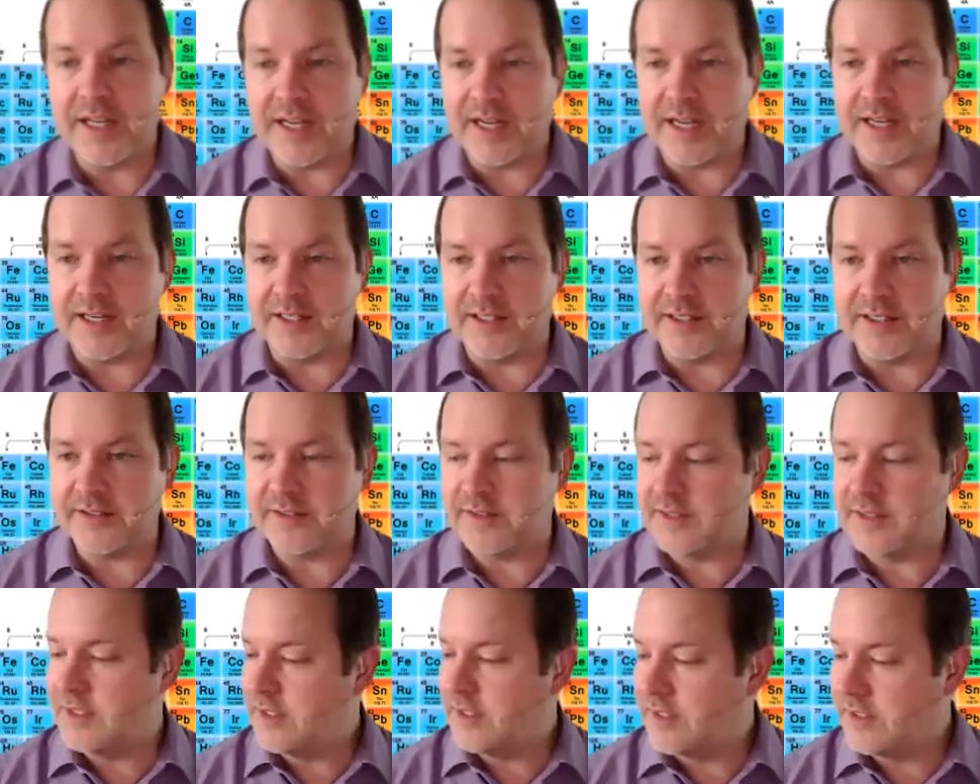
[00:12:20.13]
uh,
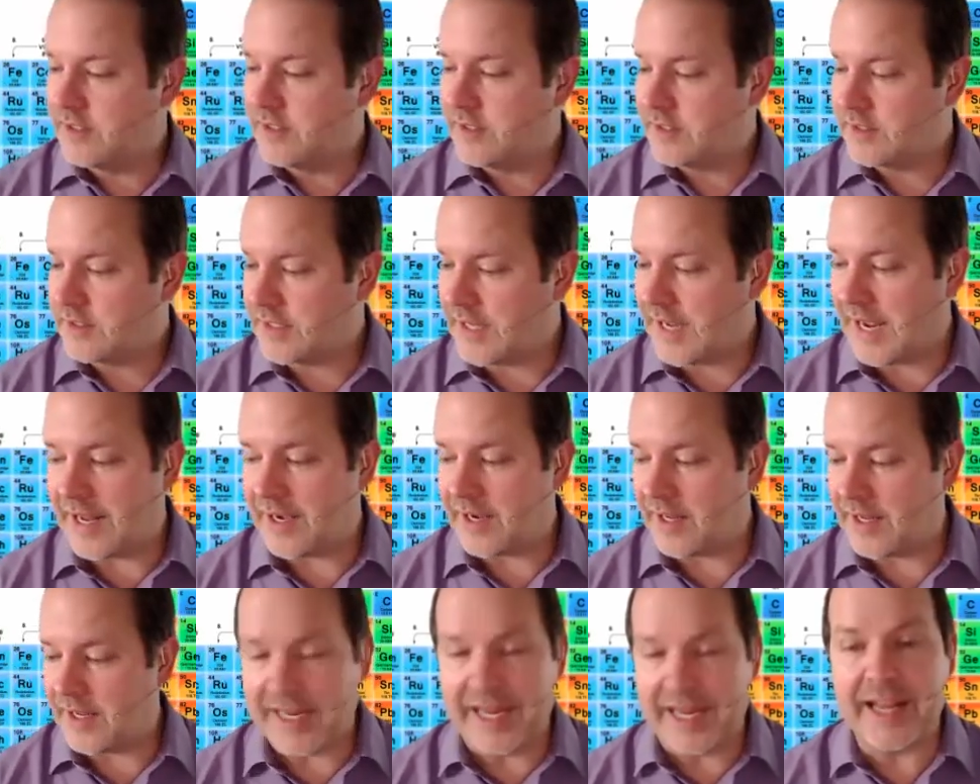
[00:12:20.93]

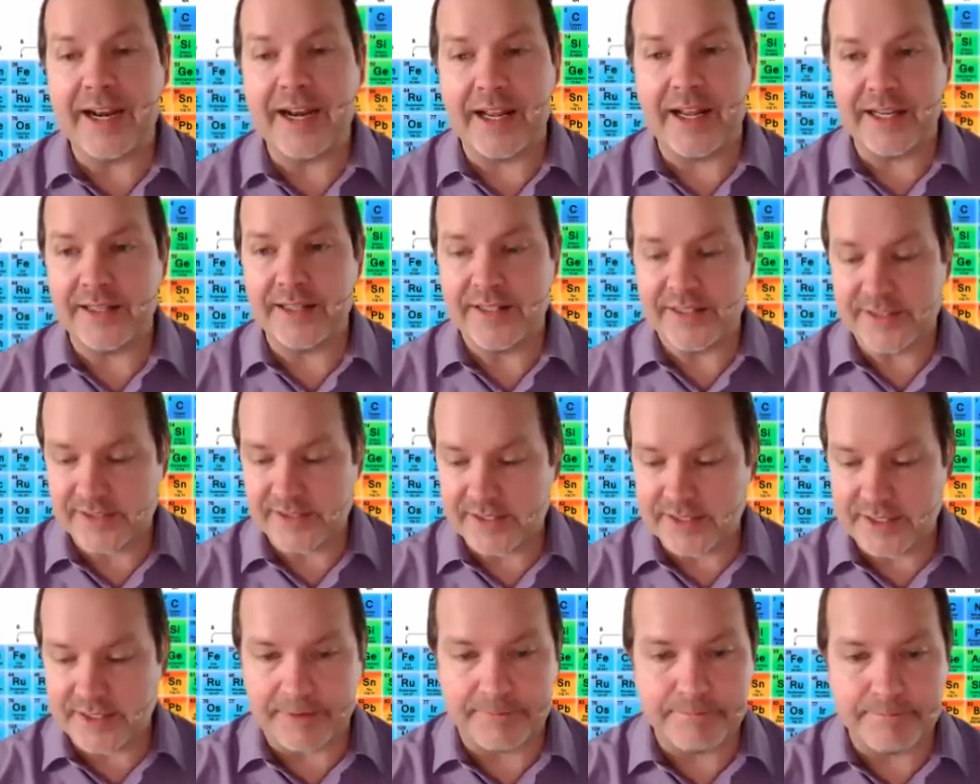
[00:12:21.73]
anion
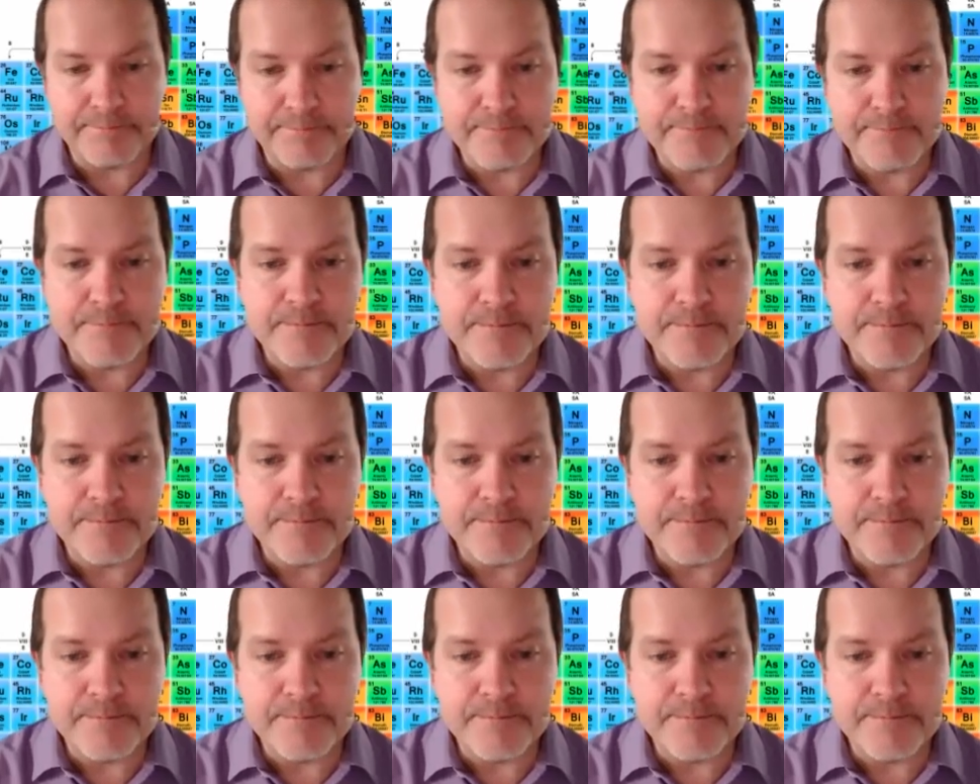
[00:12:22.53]
that's in there.